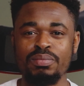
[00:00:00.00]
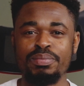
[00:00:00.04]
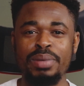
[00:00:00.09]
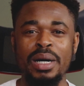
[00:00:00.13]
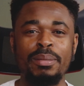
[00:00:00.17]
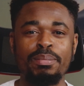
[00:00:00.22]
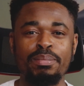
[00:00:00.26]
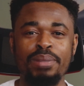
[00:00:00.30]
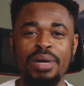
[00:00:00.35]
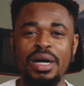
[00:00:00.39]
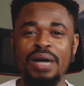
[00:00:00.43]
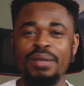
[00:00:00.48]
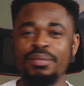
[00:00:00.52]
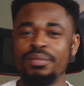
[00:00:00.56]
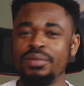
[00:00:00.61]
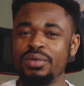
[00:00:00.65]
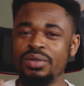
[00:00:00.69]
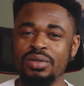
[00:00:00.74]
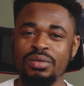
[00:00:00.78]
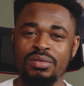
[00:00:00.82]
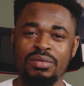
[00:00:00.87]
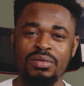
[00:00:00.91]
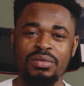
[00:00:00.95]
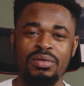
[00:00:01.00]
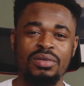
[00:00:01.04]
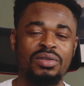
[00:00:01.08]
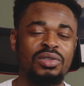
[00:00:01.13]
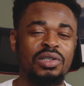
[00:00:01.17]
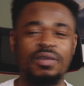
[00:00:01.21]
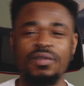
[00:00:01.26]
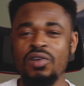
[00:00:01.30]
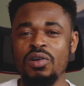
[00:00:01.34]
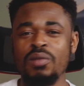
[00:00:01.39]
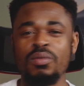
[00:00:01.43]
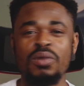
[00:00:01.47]
Pop,
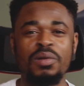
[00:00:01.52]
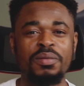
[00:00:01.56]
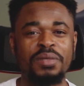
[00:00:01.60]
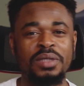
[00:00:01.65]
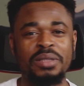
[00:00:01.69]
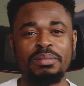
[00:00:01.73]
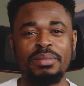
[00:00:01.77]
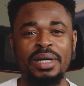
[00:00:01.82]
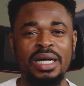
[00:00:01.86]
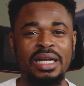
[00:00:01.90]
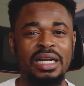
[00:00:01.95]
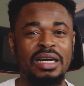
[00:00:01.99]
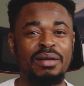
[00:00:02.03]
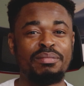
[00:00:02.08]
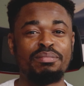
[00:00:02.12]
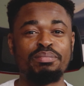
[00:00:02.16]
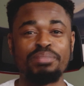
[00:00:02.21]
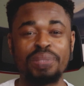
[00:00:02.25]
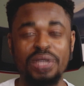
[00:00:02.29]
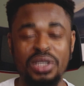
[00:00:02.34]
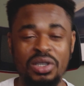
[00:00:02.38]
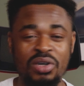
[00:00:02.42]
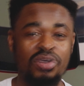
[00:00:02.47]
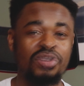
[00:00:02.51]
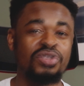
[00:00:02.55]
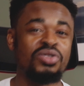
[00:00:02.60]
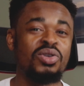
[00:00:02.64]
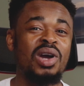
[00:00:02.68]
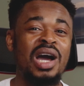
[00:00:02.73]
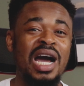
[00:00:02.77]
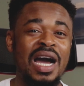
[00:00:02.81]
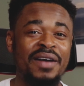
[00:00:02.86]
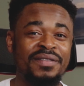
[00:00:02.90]
you have come up with a banner because you